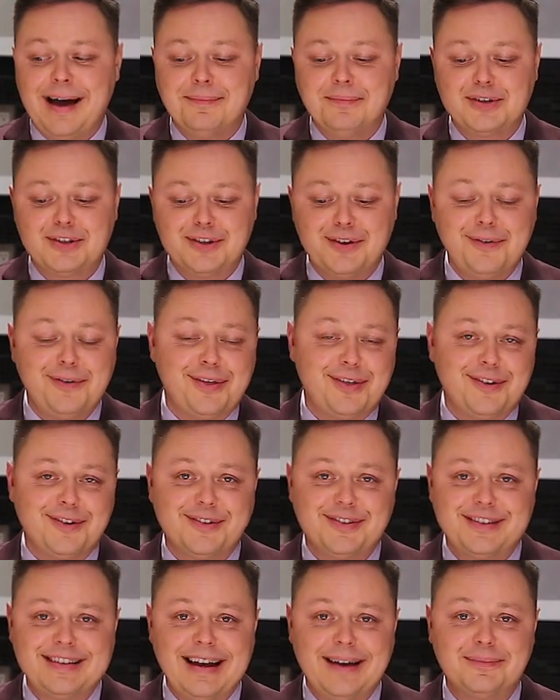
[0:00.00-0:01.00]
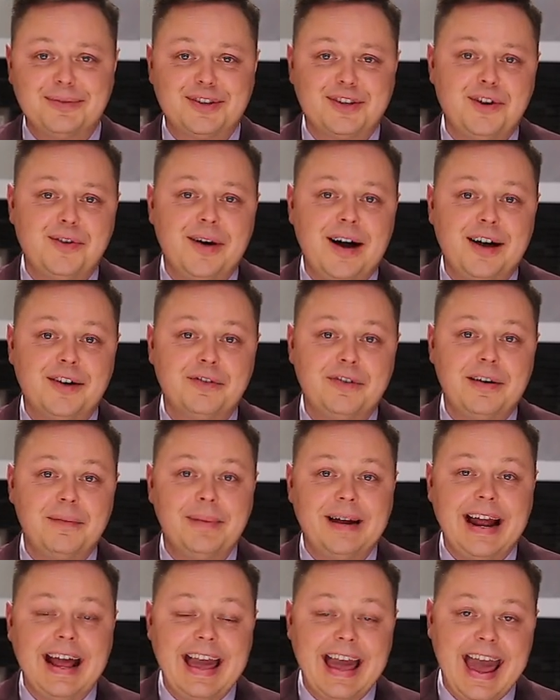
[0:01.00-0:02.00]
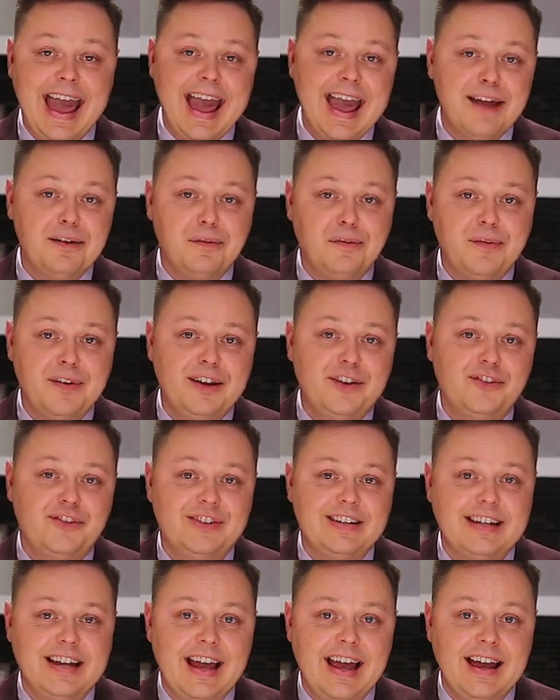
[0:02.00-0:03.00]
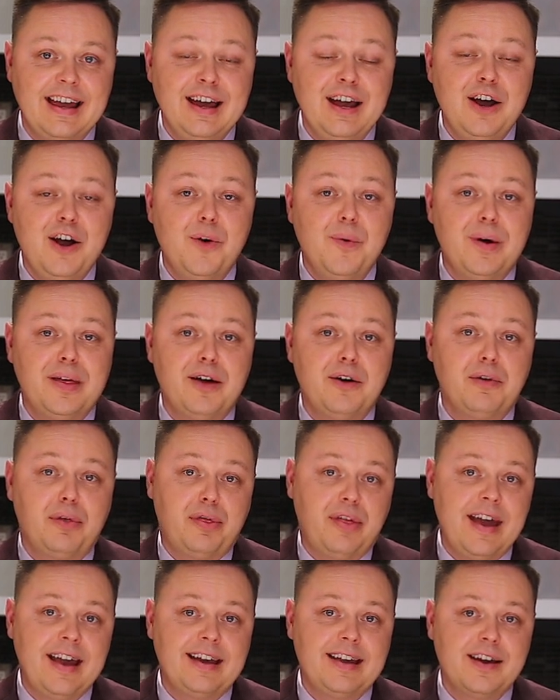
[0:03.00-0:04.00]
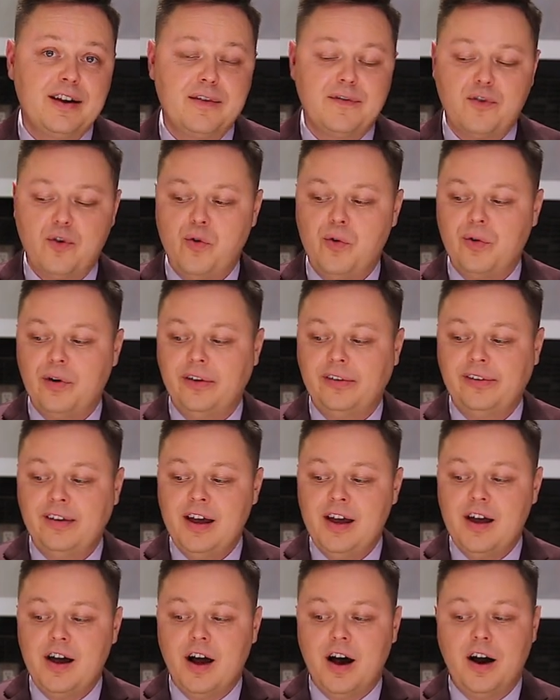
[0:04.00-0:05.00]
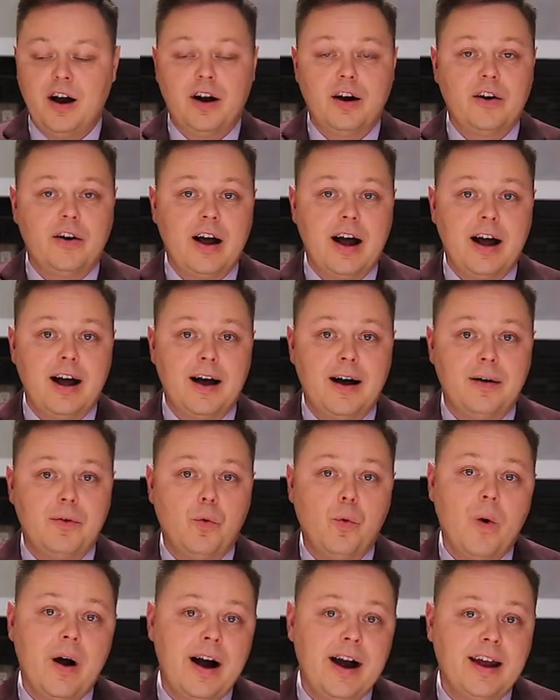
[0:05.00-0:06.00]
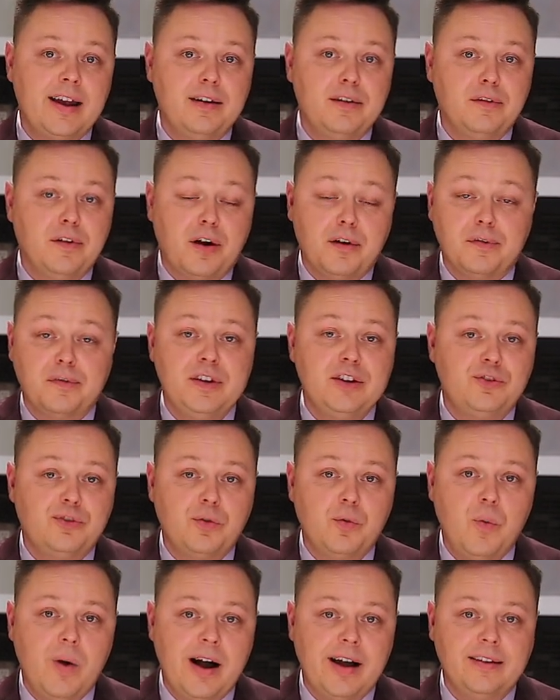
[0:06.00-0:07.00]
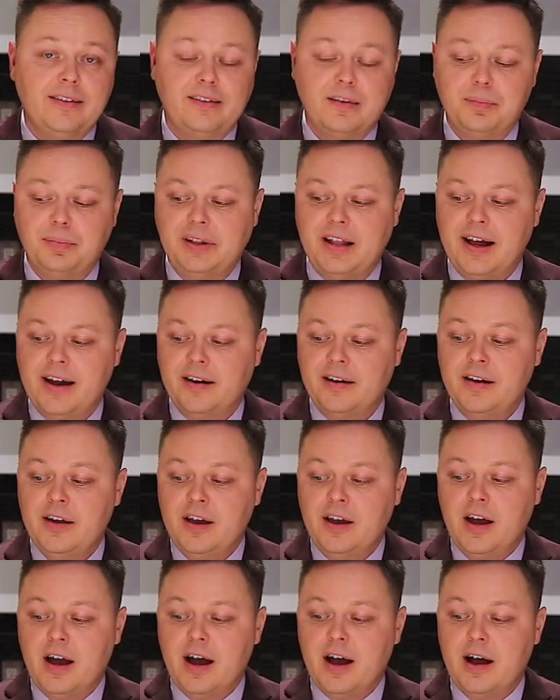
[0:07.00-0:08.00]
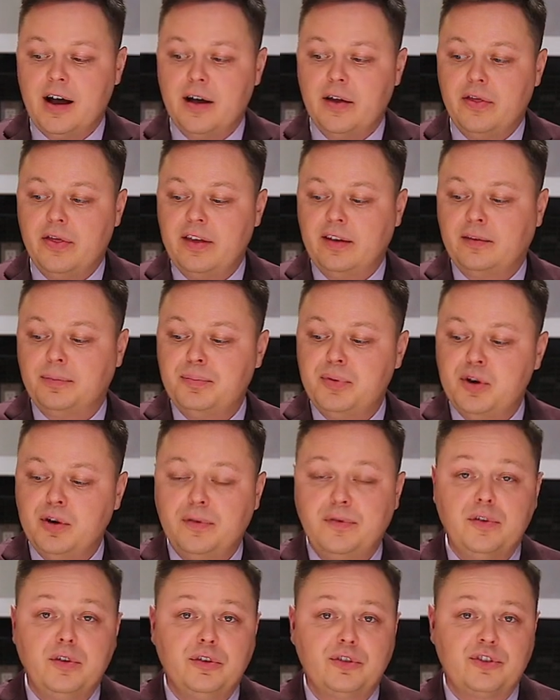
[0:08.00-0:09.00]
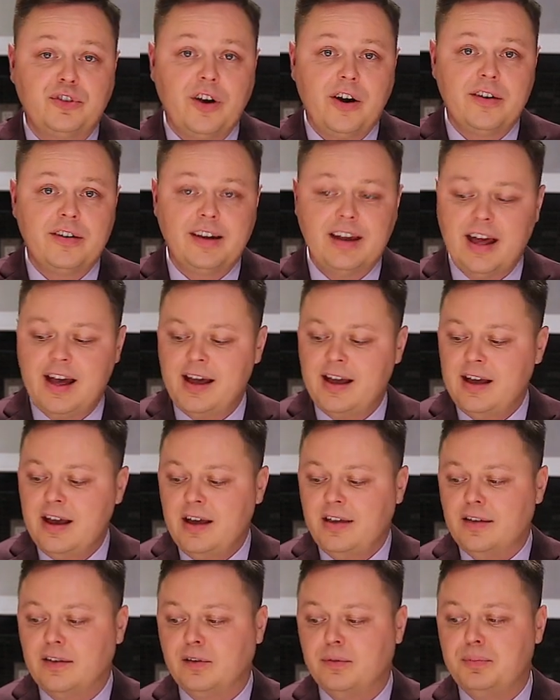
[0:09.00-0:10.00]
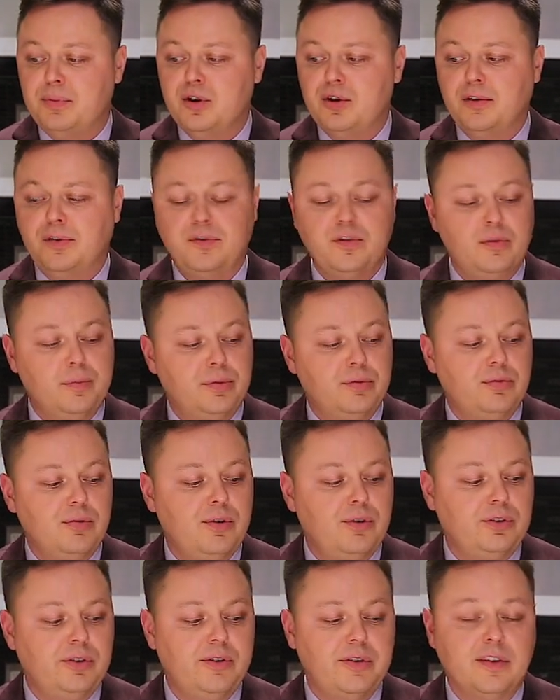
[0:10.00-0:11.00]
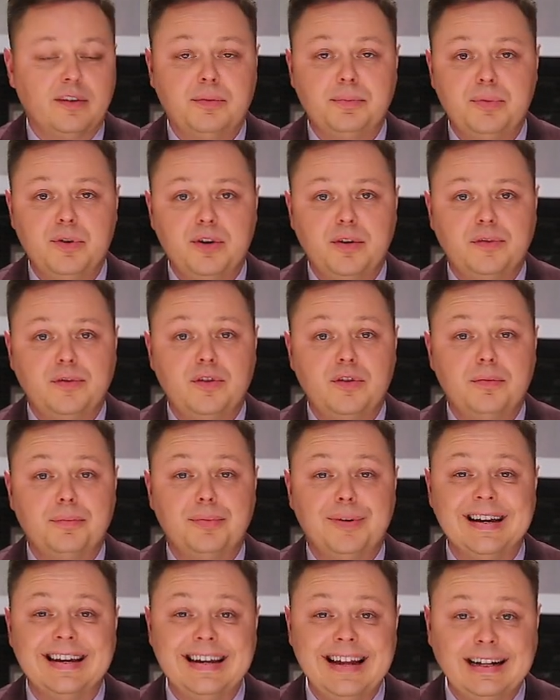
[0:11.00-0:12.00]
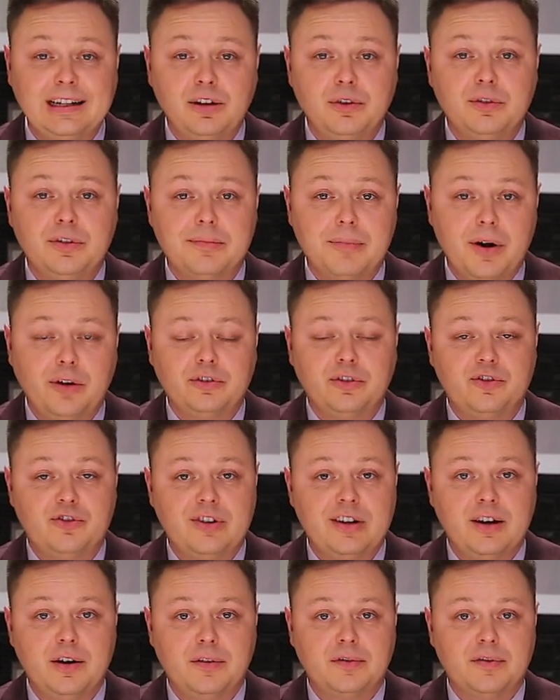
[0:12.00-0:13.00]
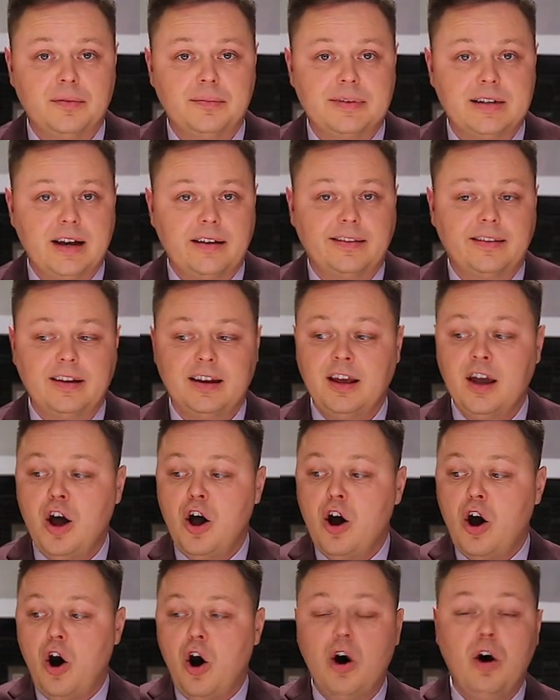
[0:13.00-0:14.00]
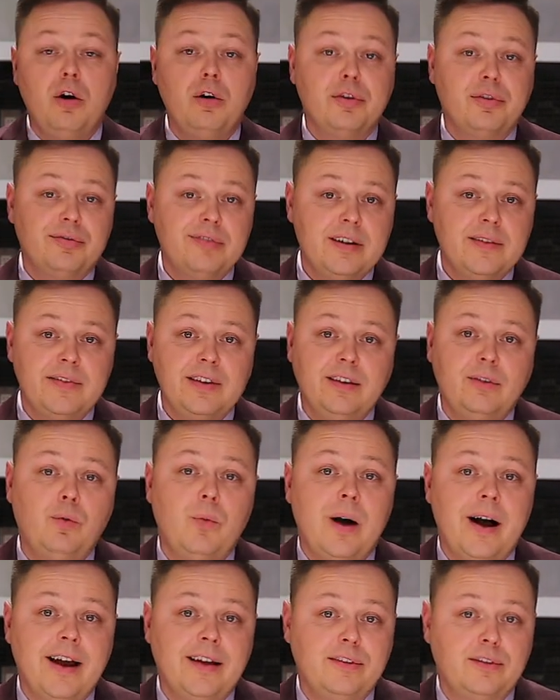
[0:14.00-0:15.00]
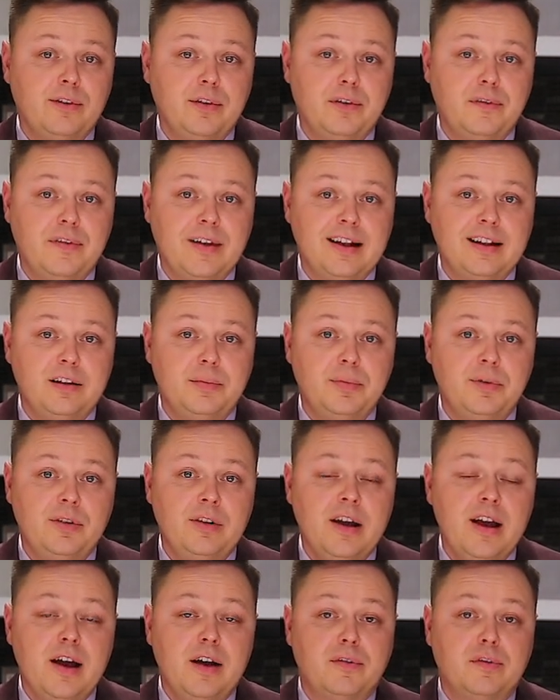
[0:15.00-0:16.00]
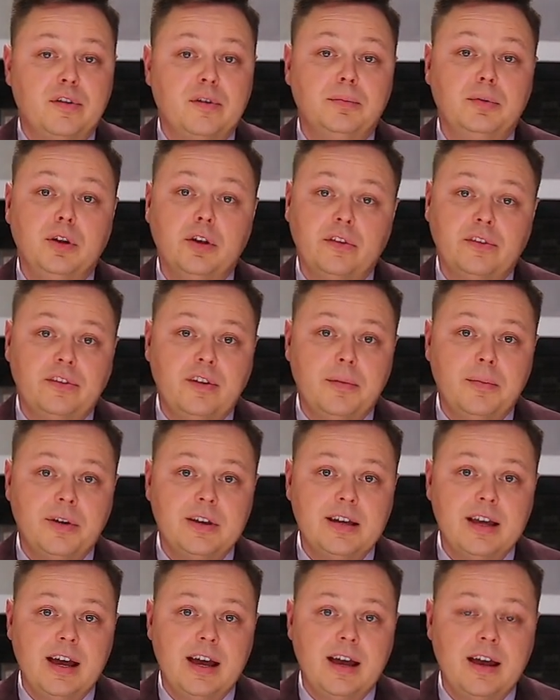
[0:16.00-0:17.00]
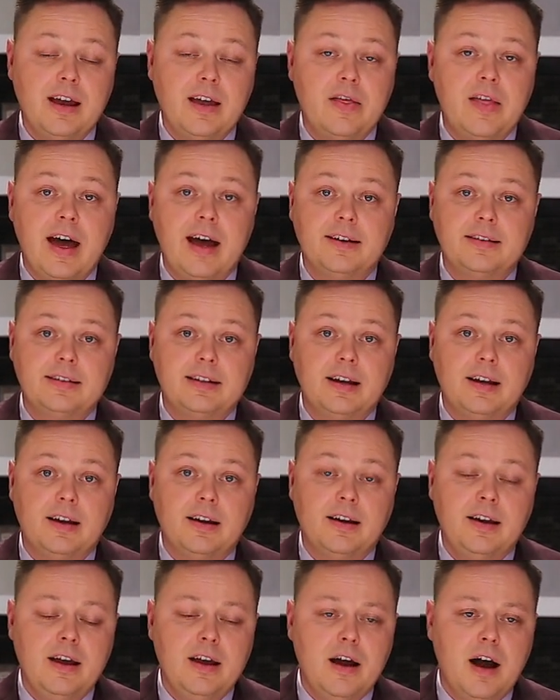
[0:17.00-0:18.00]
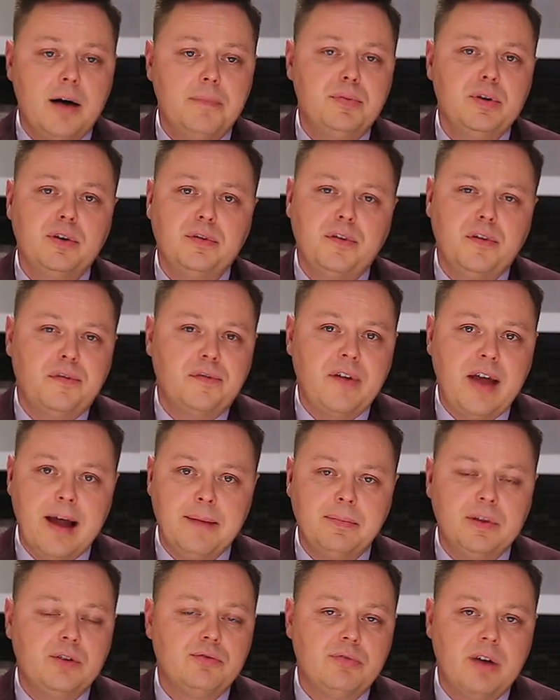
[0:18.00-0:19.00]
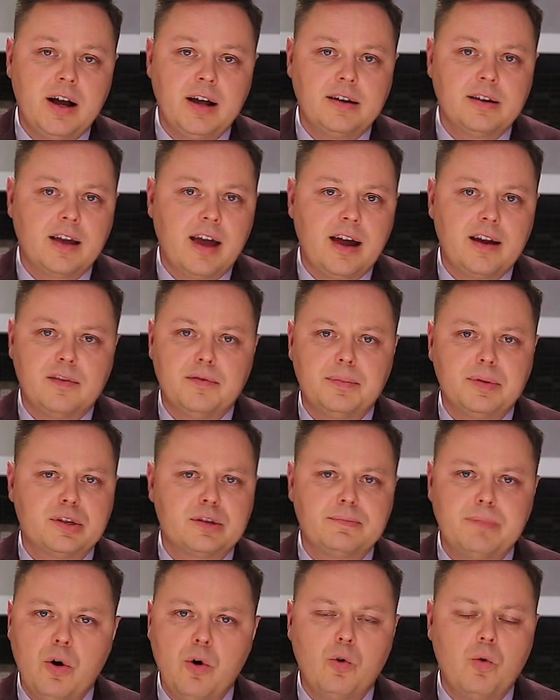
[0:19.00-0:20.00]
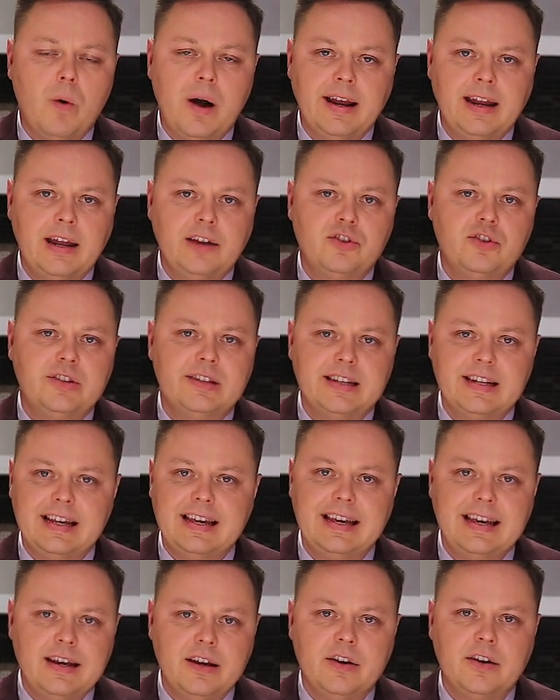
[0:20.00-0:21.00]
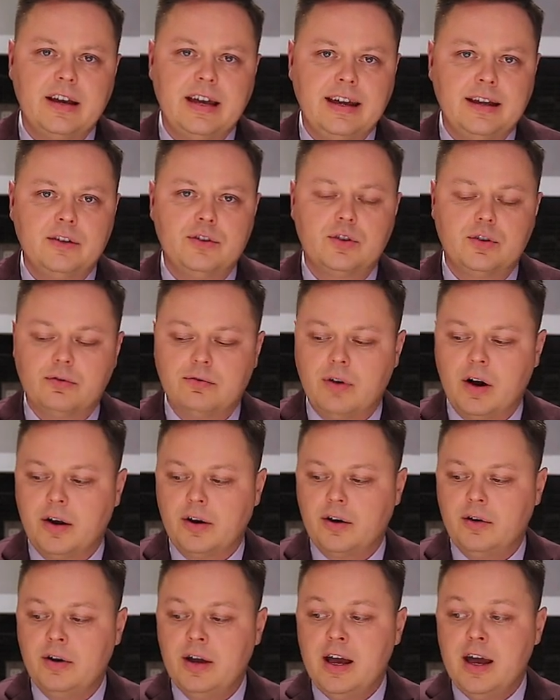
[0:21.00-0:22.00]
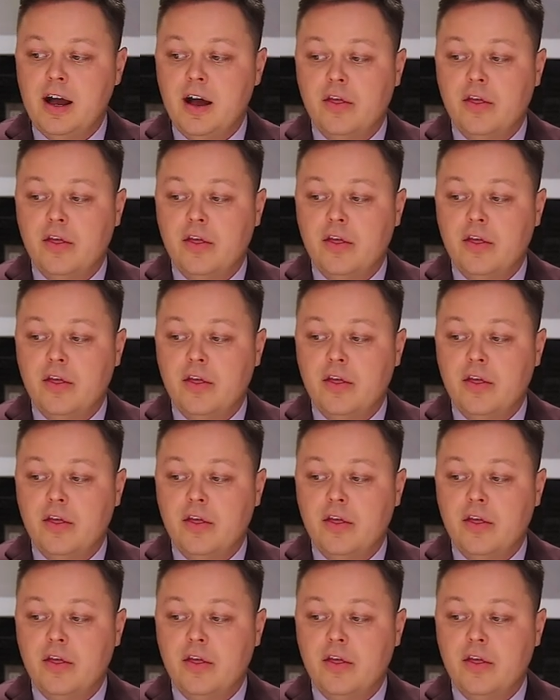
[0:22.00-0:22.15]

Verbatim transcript: I'm so thirsty. I'm so hungry, but I can't finish today without thanking, of course, our uh, wine, our featured wine supplier. Uh, this beautiful Chardonnay, this beautiful Barolo, and this beautiful Brunello di Montalcino from Tuscany. All three of these wines are available from Le Sommelier, that uh, a beautiful family-run kind of bespoke wine agency here in Toronto.